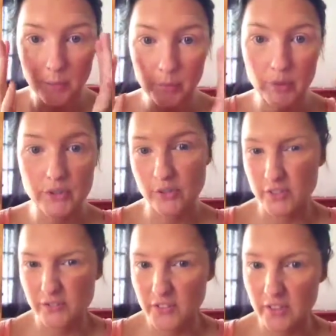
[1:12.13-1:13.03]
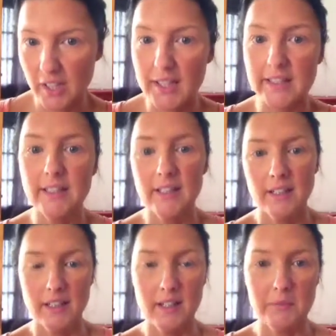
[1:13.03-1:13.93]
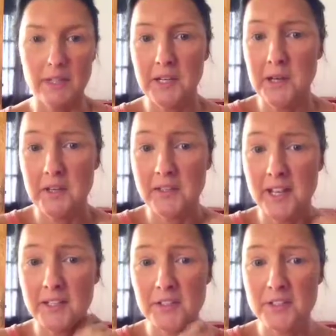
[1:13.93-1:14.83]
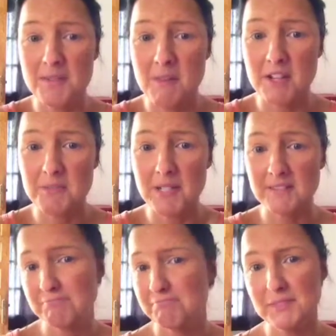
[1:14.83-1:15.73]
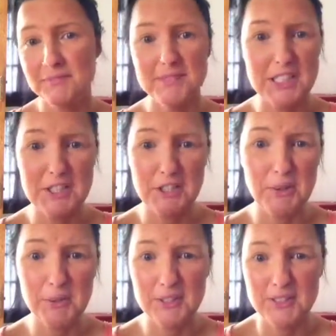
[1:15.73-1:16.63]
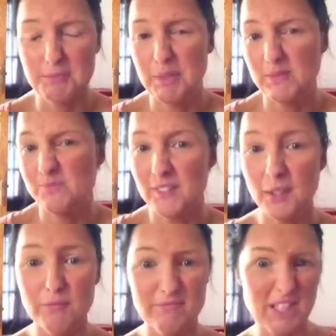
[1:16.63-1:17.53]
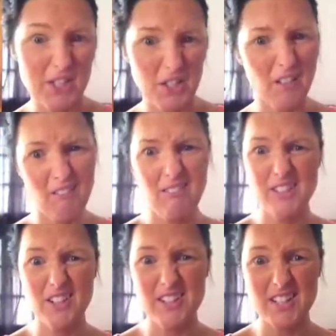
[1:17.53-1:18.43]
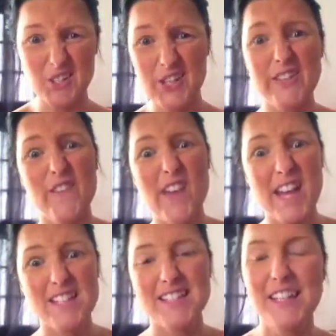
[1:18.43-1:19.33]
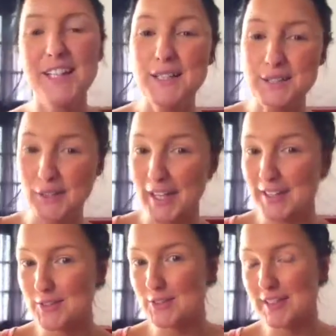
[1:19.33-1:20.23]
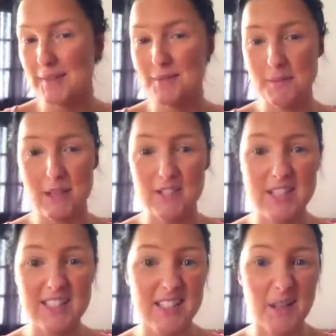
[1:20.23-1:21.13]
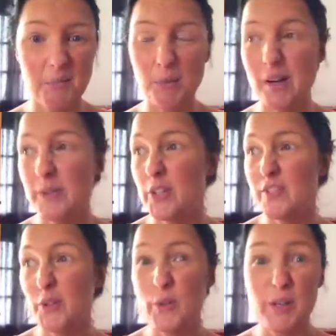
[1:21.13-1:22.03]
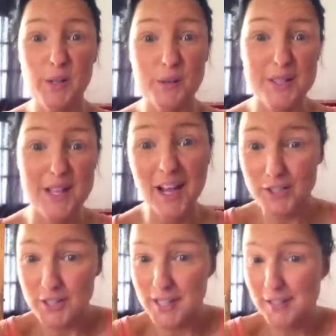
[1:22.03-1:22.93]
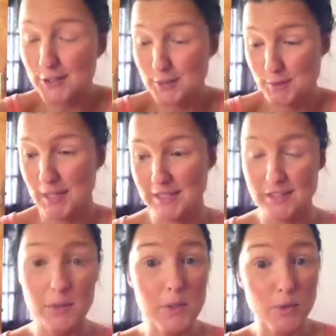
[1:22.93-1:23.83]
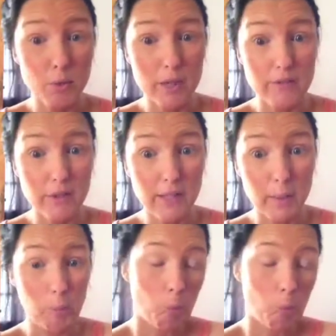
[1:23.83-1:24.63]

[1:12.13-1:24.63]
blush on, just very light, kind of just to match my t-shirt, which is a bit, oh, t-shirt? It's not a t-shirt, it's a vest. So yeah, just to match this thing, but I'm not even going anywhere. So actually it doesn't matter, so I don't know why I've done that.